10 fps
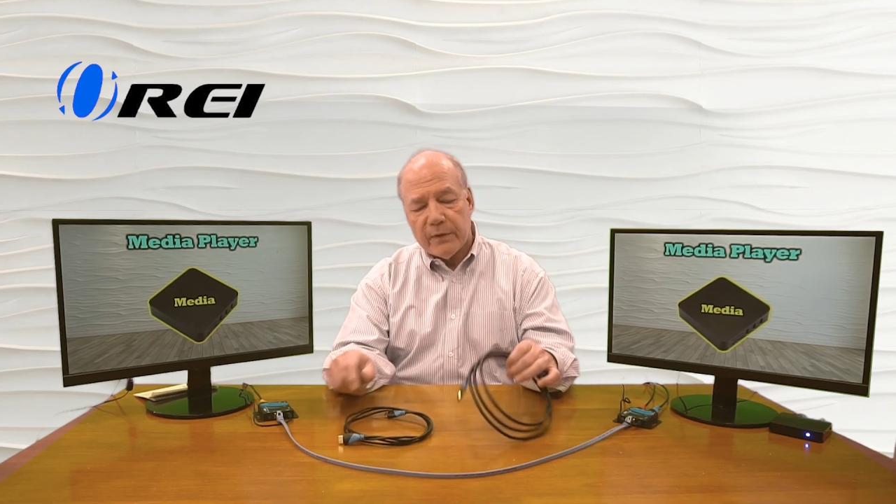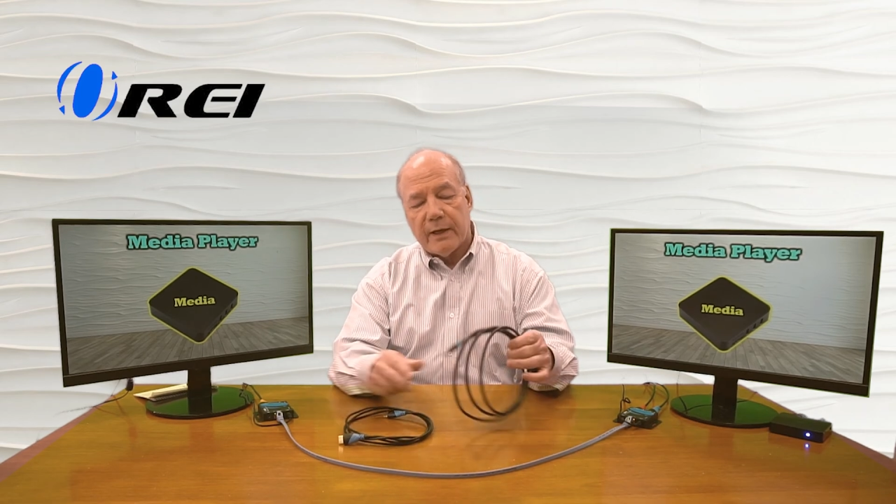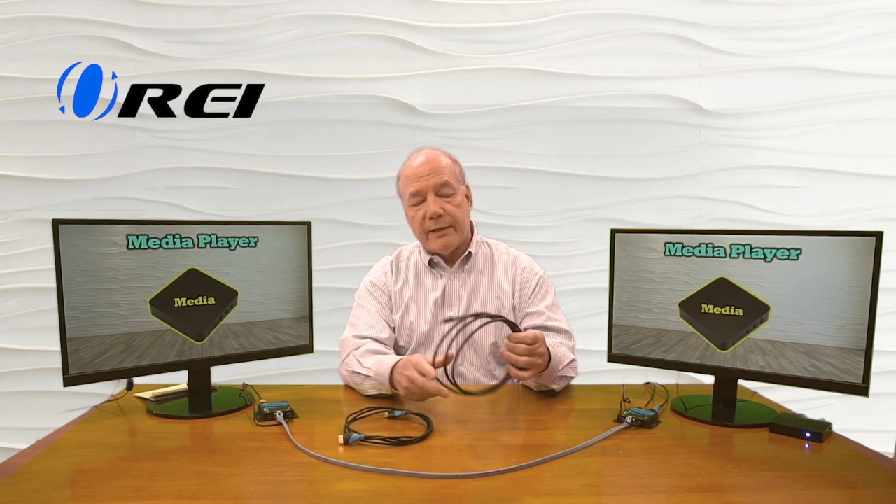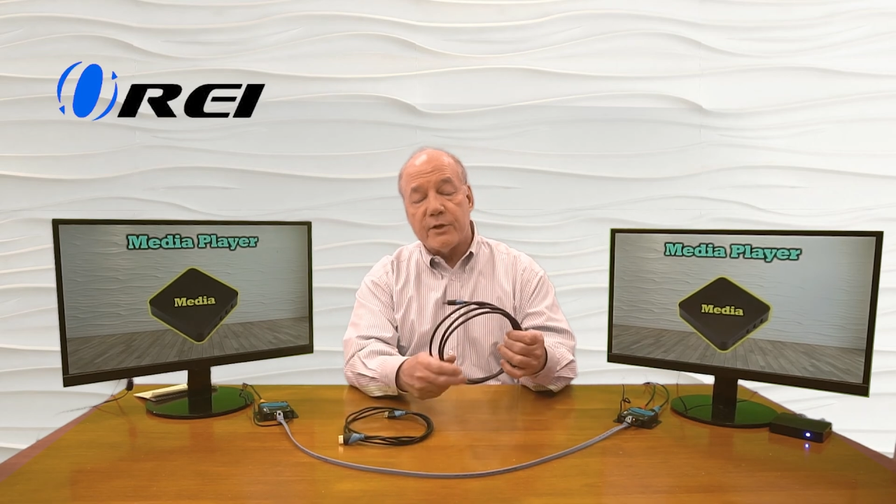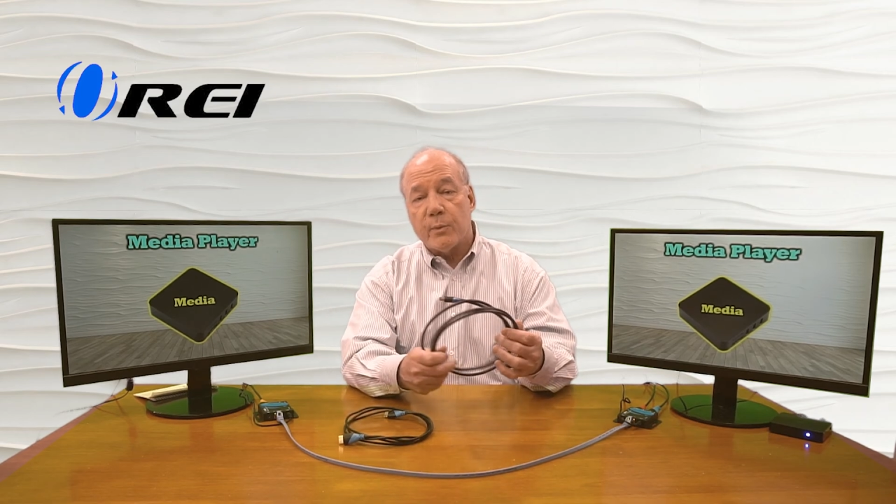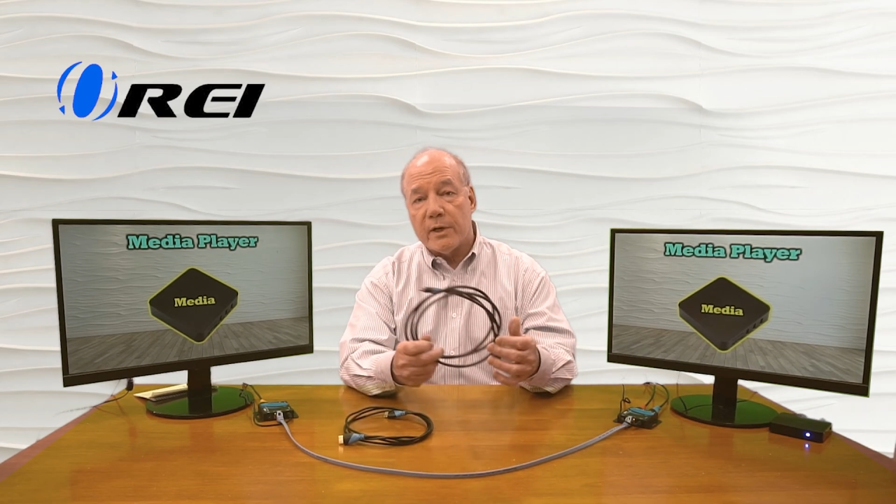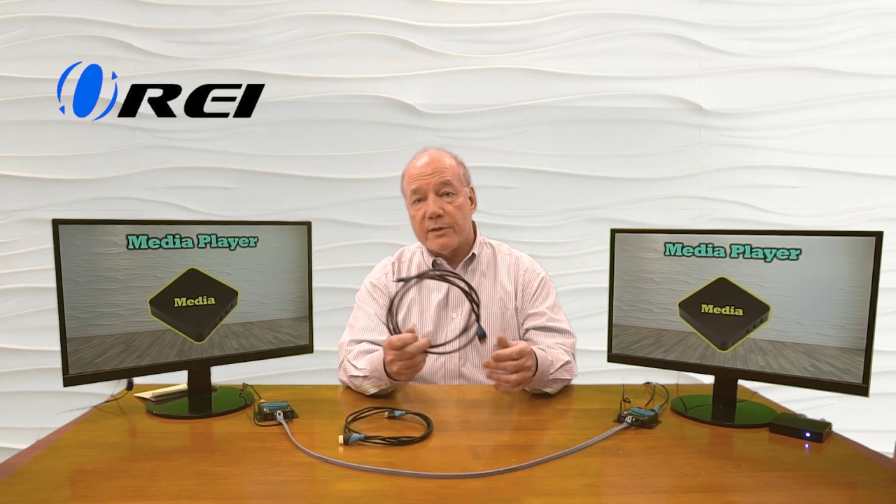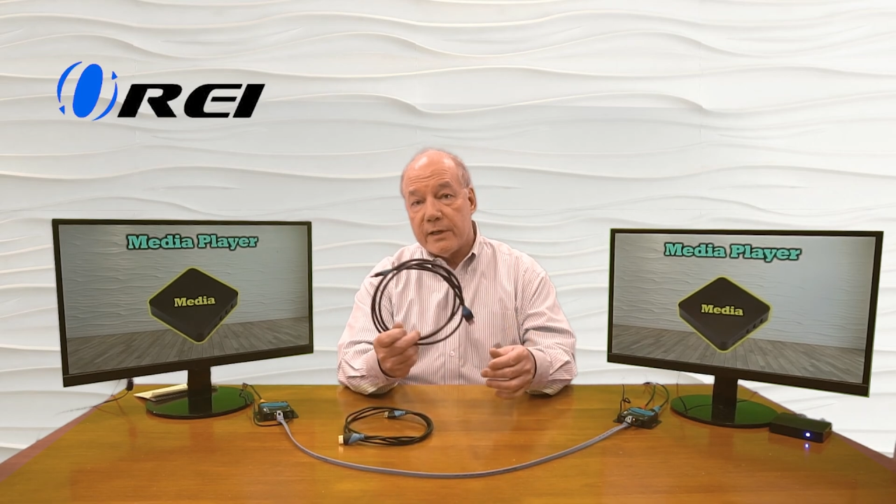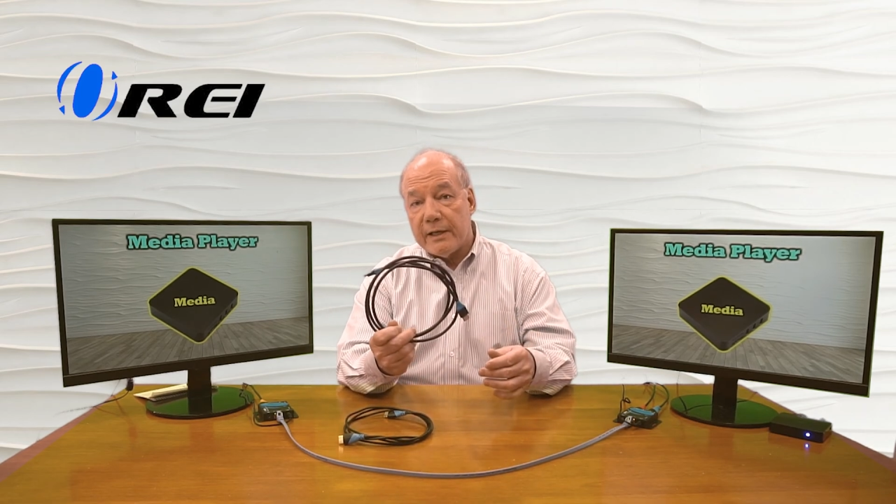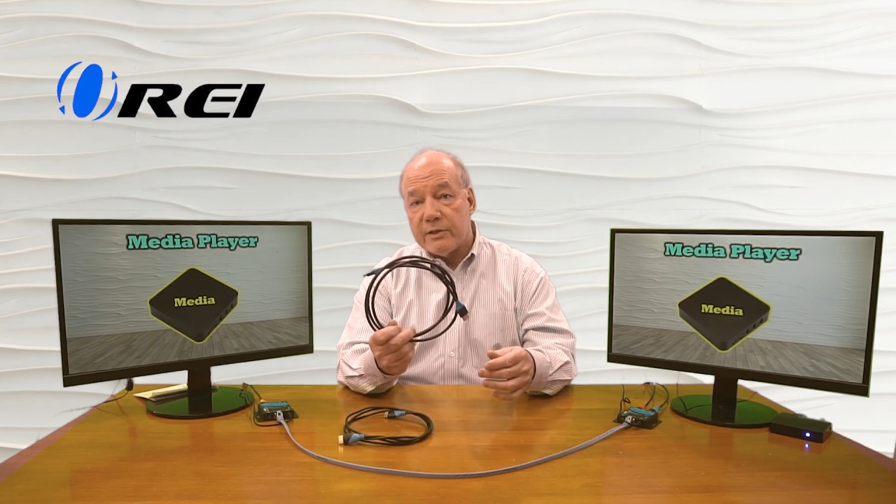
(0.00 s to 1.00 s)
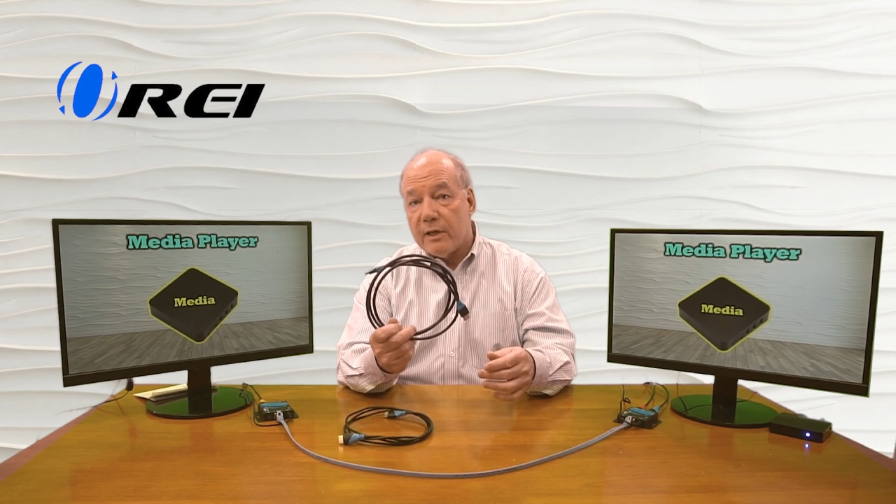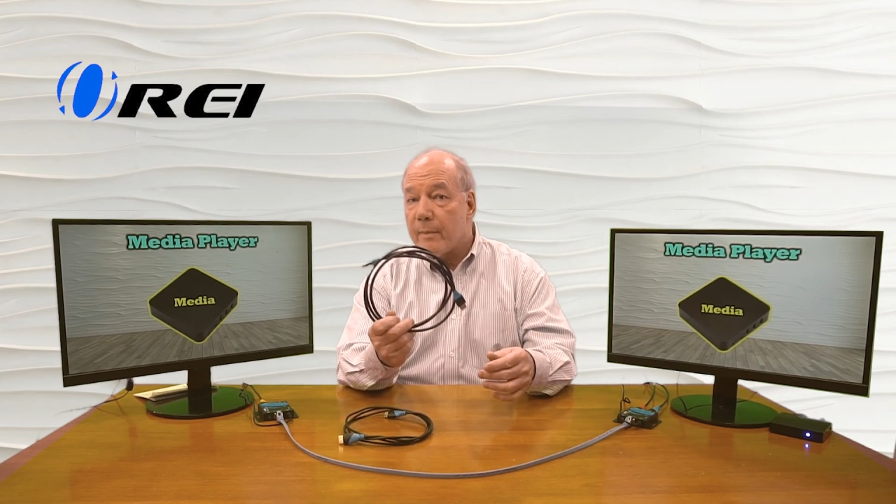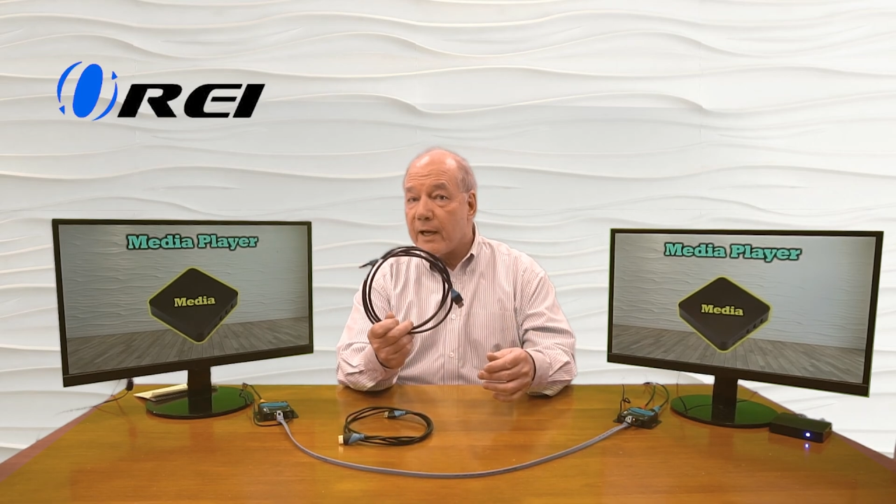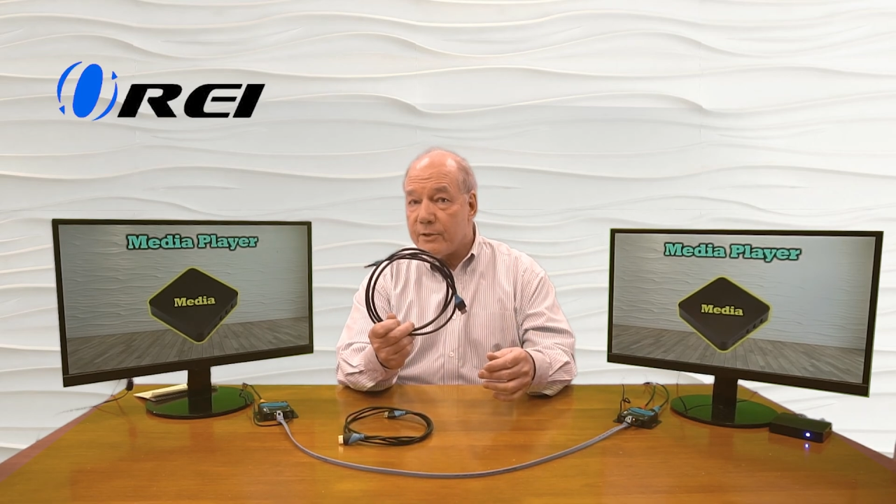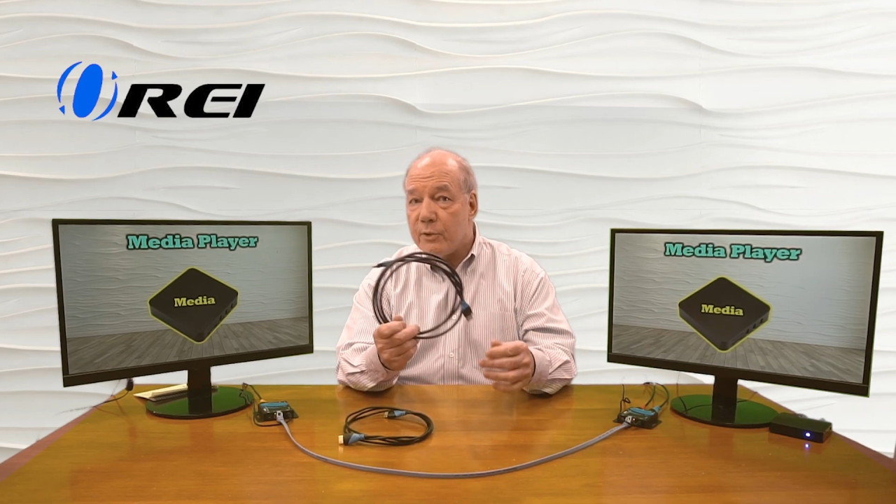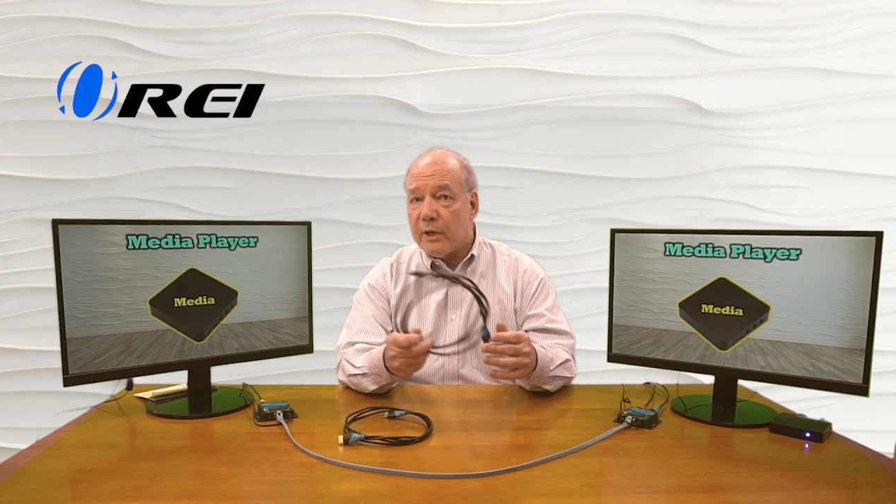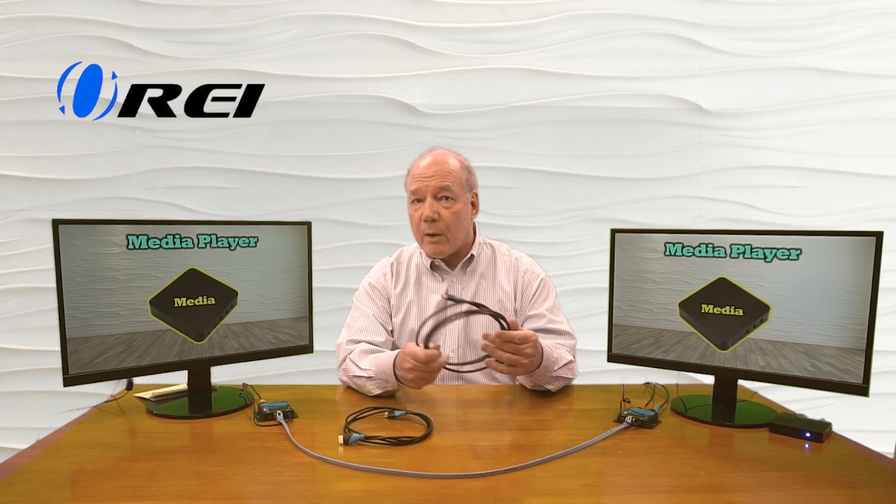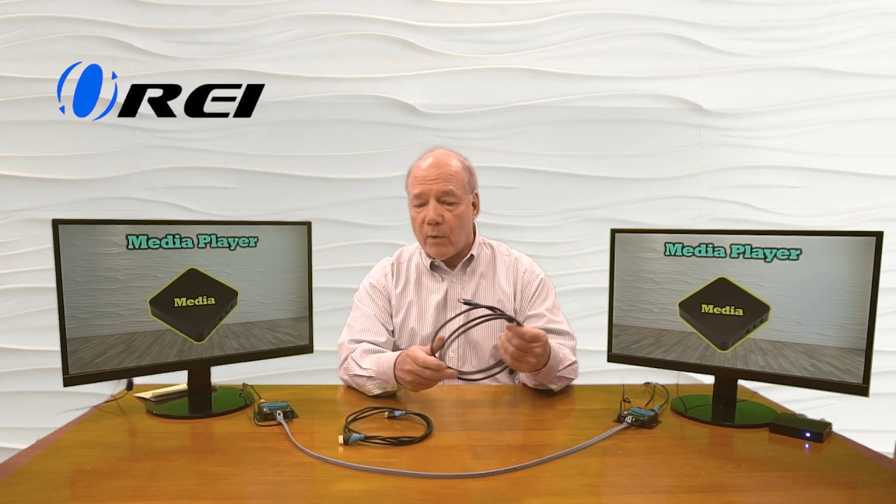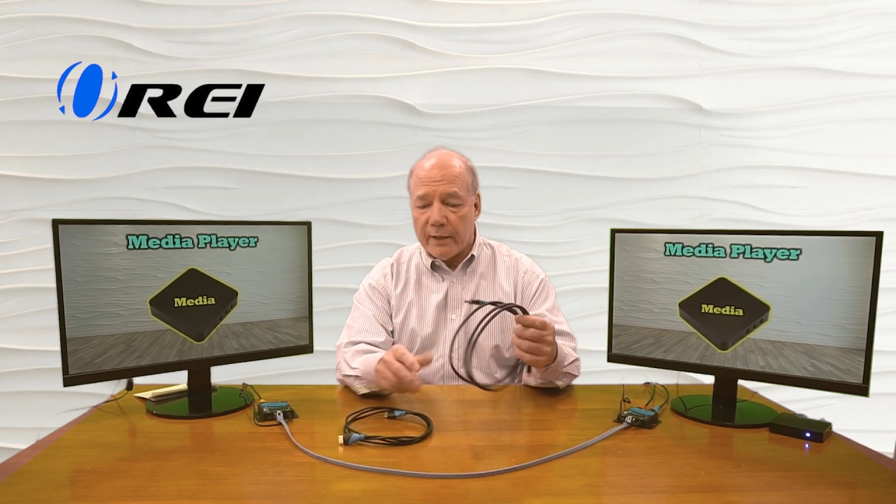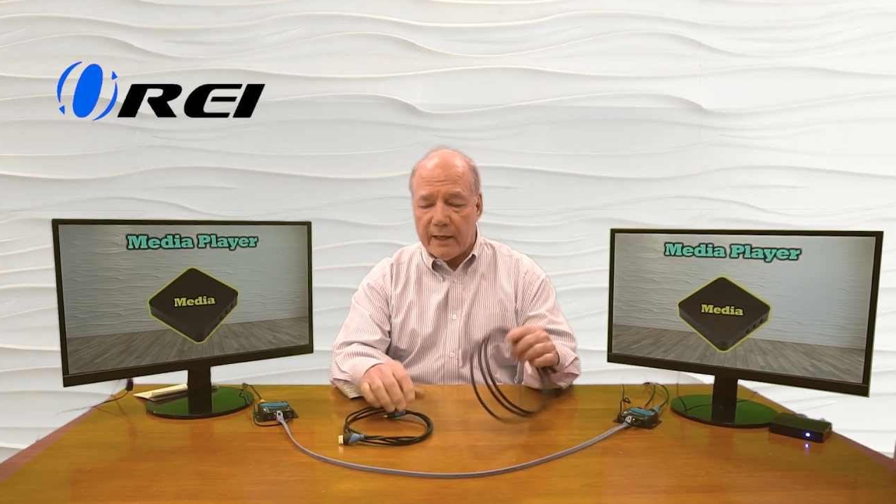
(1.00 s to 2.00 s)
and this one is an HDMI
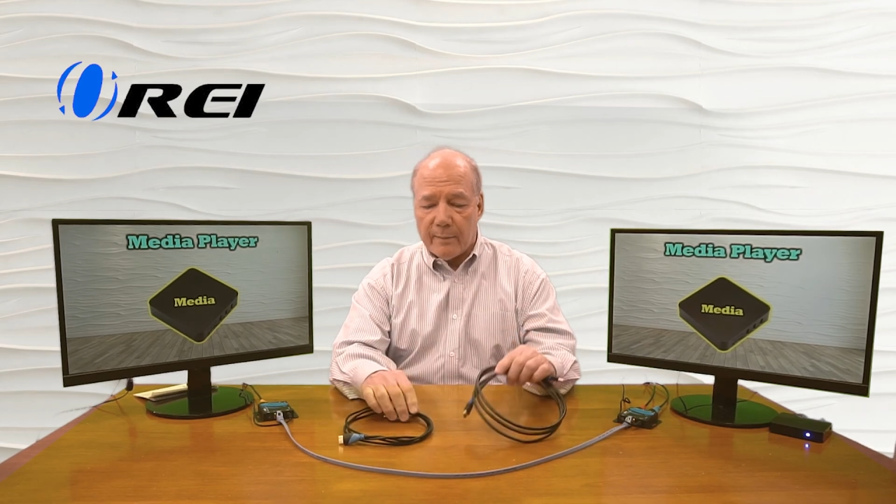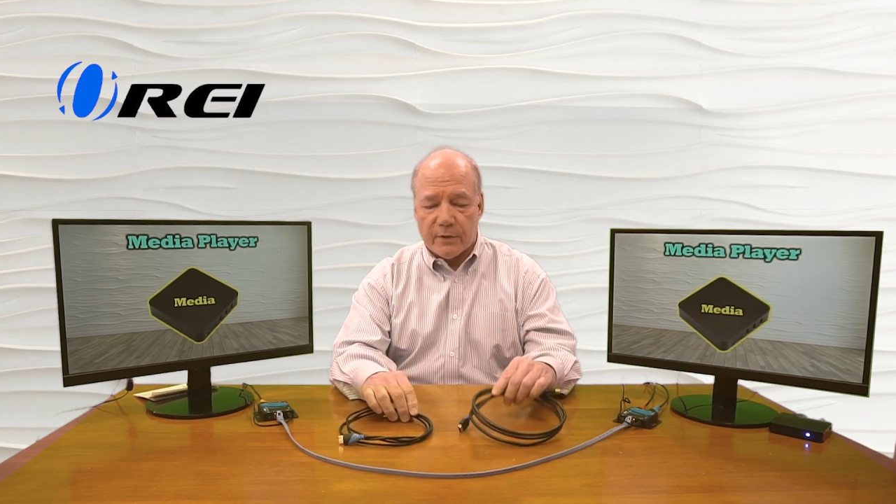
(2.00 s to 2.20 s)
2.1 cable.